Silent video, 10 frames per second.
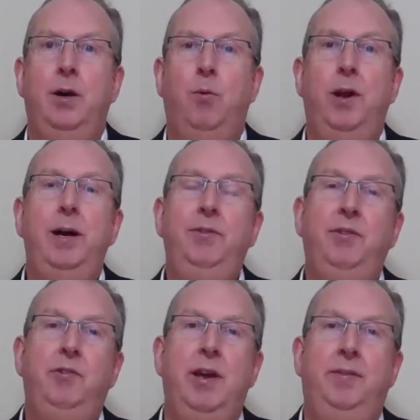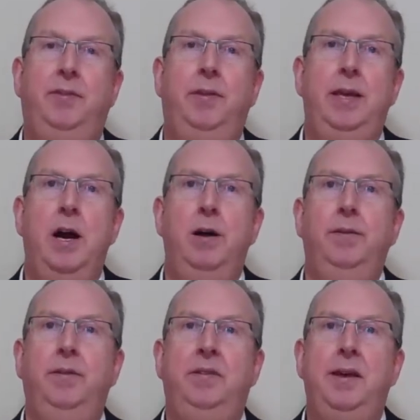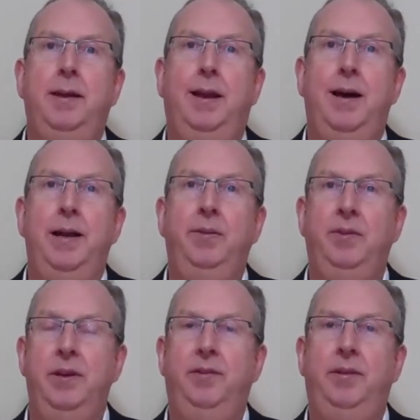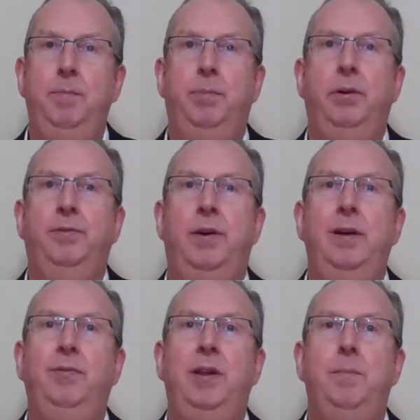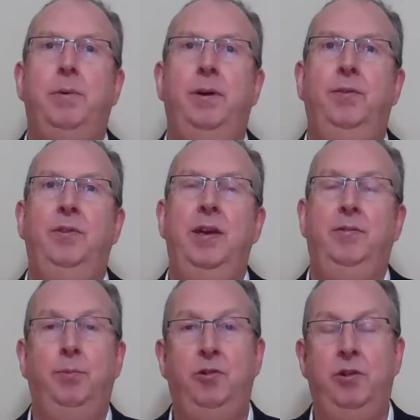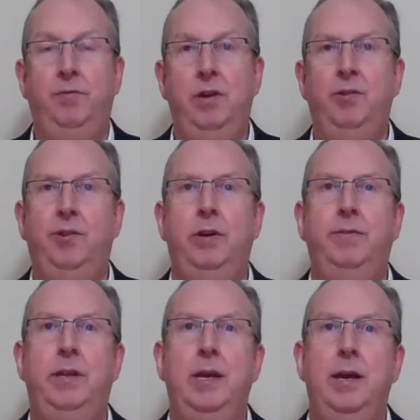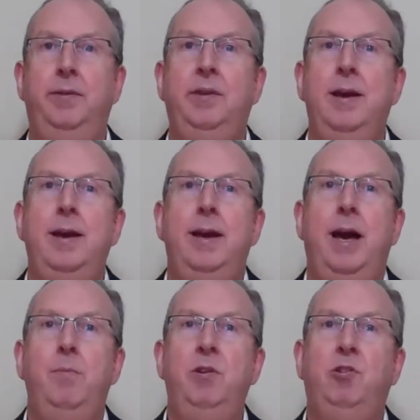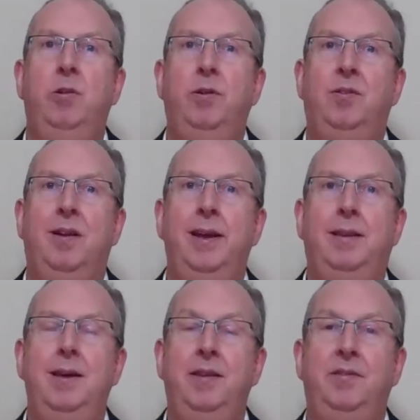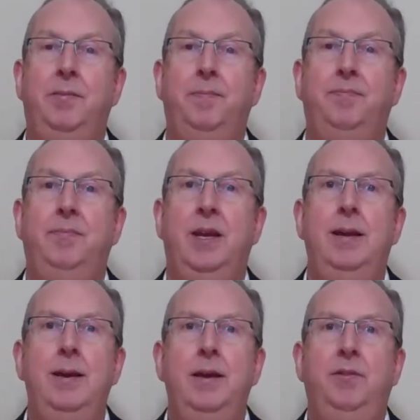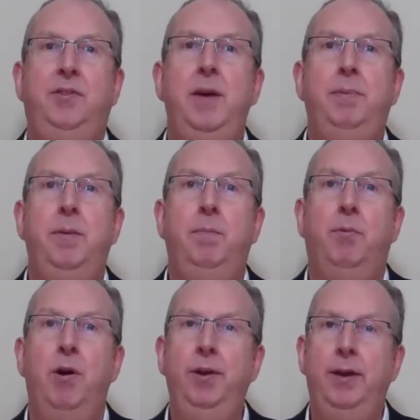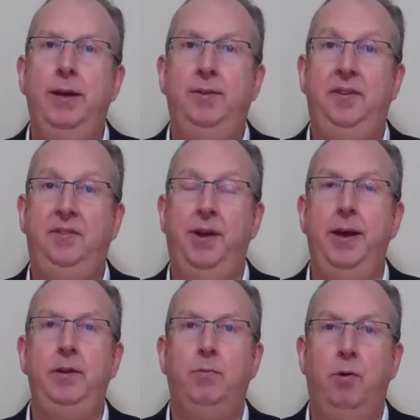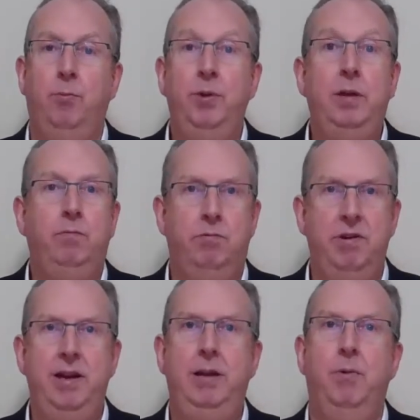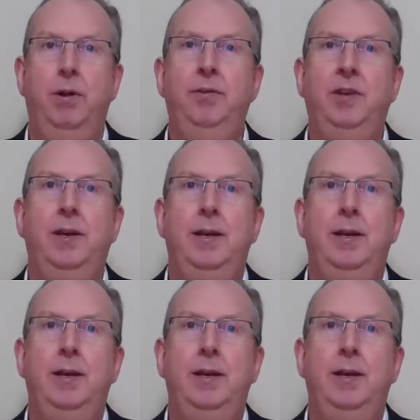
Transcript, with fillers: Well, I'd suggest that the answer lies in a simple five step process which I've used over the years and which looks like this. Step number one decide what we really want.